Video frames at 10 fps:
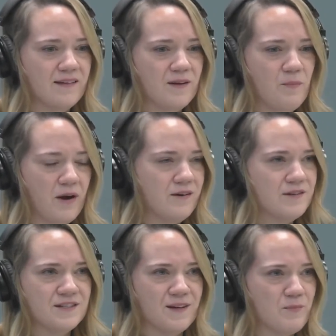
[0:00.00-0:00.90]

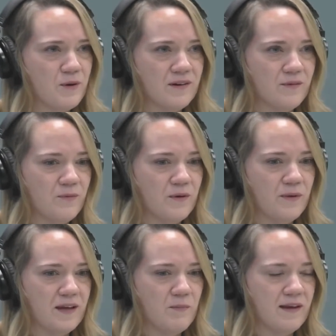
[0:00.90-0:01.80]
partnership where
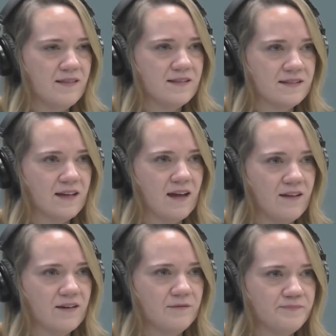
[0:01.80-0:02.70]
we can be in this together.